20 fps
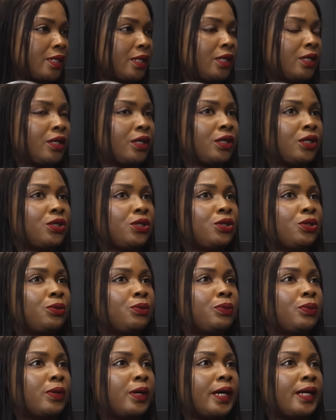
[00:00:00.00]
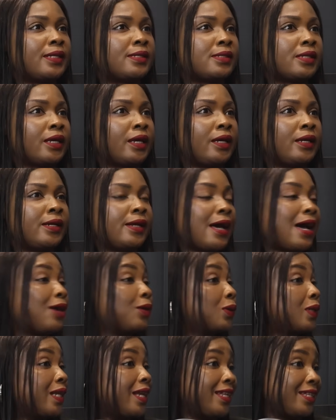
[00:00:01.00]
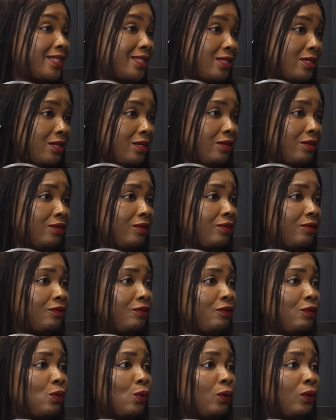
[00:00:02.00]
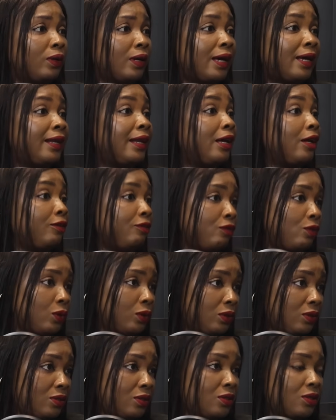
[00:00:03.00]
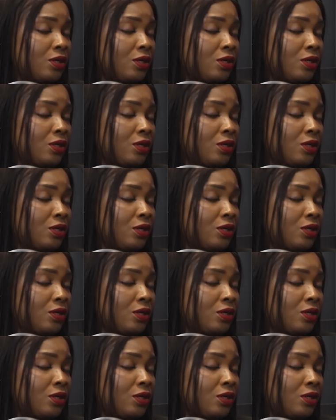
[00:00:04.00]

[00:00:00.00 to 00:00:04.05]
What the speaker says: you as an outlet for halal funds,